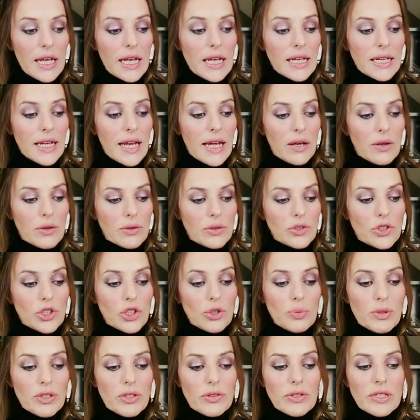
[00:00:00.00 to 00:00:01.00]
Now,
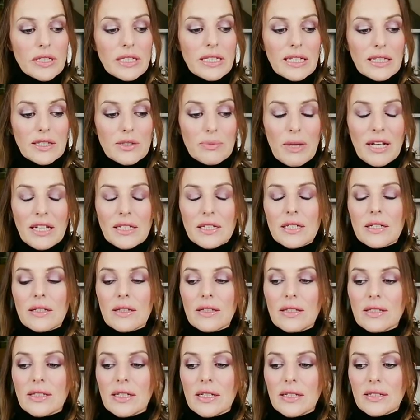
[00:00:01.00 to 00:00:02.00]
Jupiter is expanding the
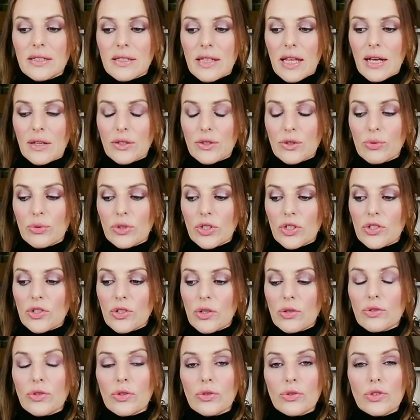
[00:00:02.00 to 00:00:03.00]
6th house, which is
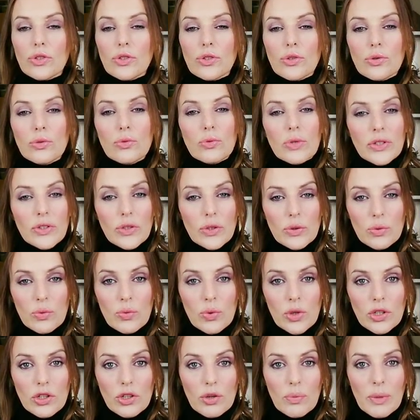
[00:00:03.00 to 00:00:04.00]
also to do with your
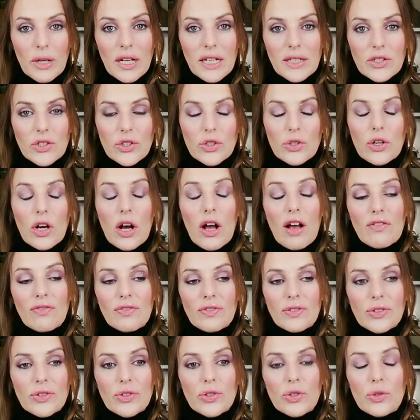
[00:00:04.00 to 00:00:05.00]
workplace, your
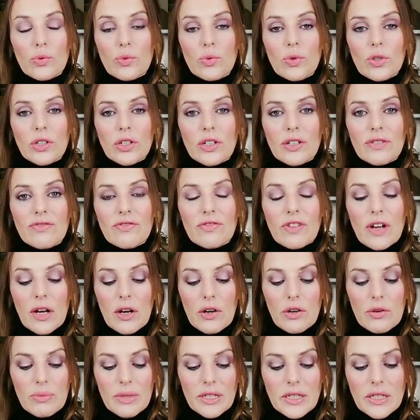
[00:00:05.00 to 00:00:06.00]
office, your work
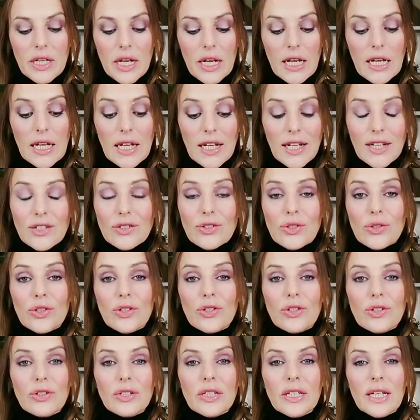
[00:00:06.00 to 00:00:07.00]
environment. So you
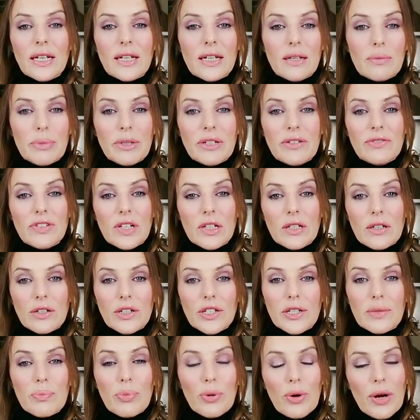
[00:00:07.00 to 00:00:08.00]
could get a bit of a
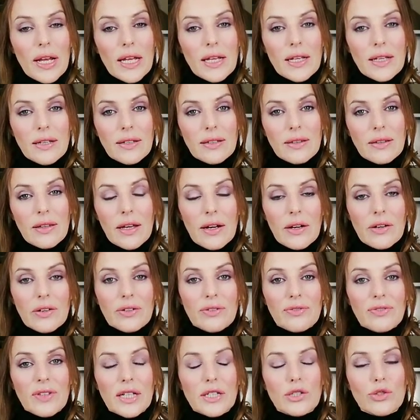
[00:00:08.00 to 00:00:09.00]
lucky break there
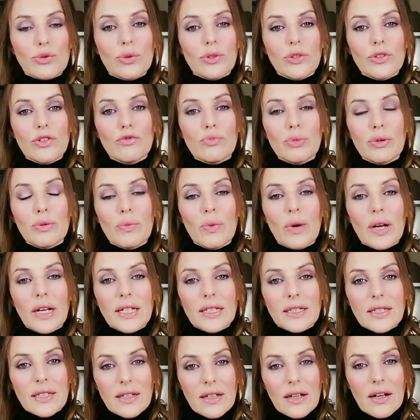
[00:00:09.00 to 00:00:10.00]
if that's what you've been
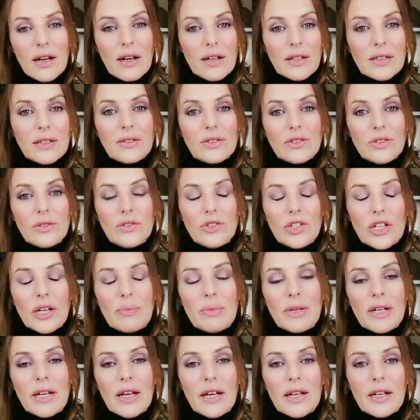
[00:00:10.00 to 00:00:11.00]
waiting on,
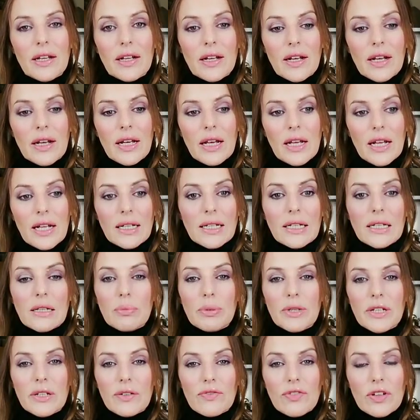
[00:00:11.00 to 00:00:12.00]
Gemini. A little
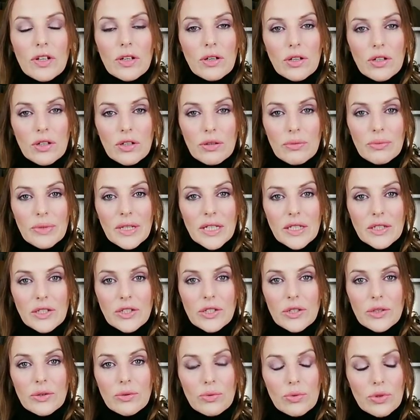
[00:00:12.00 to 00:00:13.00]
bit of luck coming
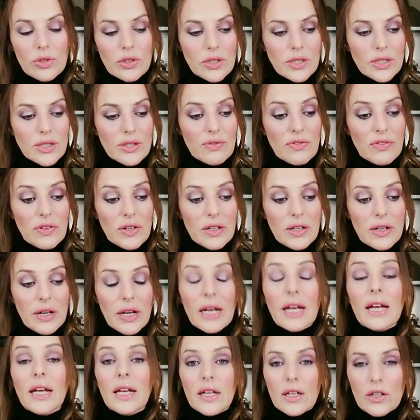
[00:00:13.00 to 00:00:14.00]
into your work sphere
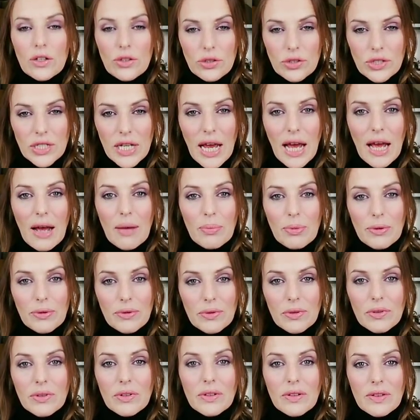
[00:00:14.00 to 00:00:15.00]
could
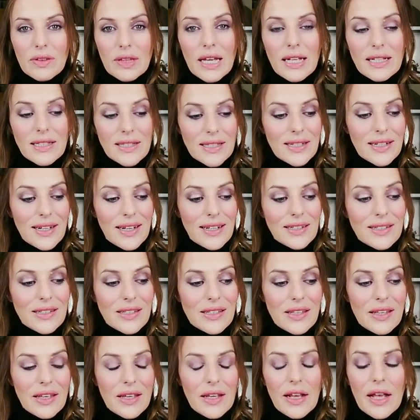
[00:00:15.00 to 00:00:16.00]
happen. That's a nice
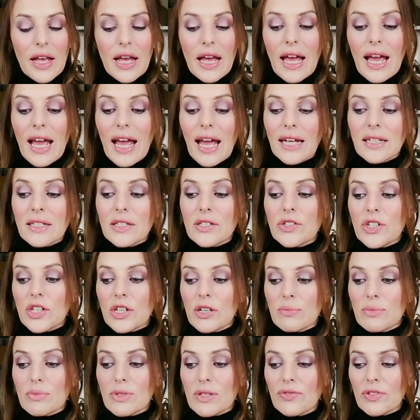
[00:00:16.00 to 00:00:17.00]
thing. And in
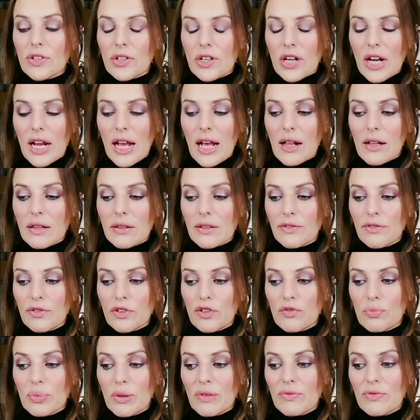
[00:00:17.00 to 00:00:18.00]
terms of your health, if
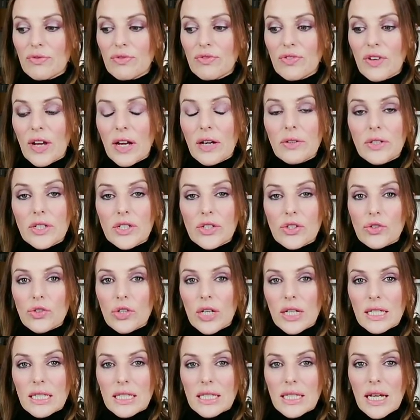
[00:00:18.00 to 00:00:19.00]
you've been very
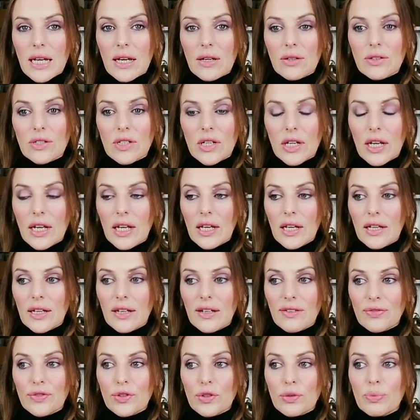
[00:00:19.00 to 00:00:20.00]
stressed out,
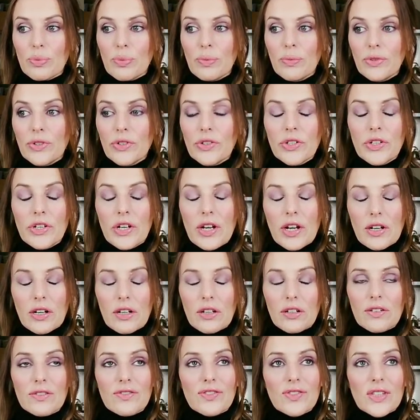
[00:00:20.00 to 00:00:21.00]
if your
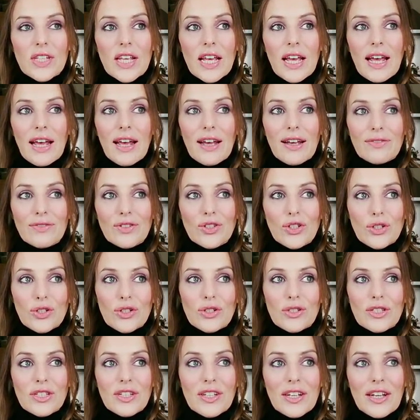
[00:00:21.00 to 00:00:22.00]
nerves have
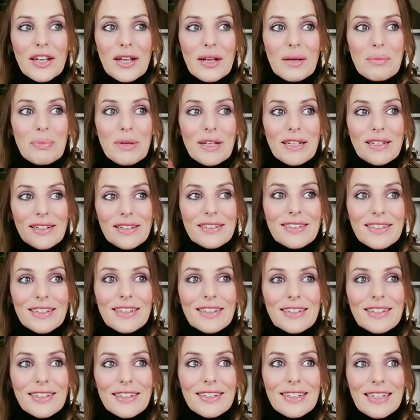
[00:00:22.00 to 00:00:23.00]
just been
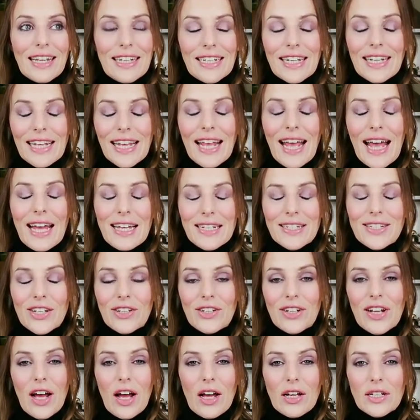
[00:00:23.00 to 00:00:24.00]
like a cat on
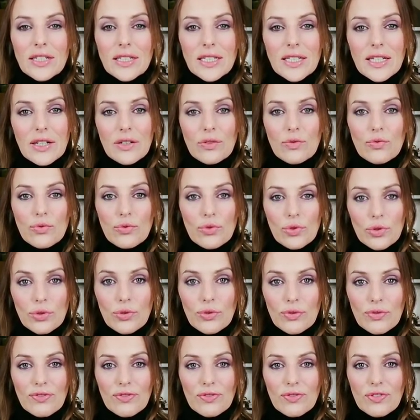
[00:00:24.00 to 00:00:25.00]
a hot tin
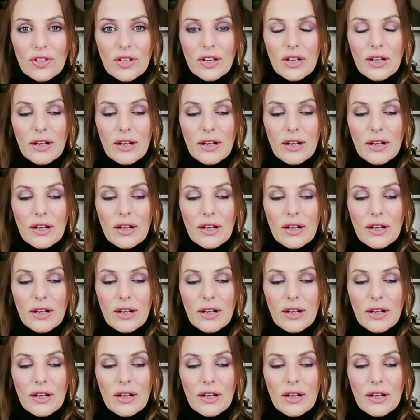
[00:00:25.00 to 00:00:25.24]
roof,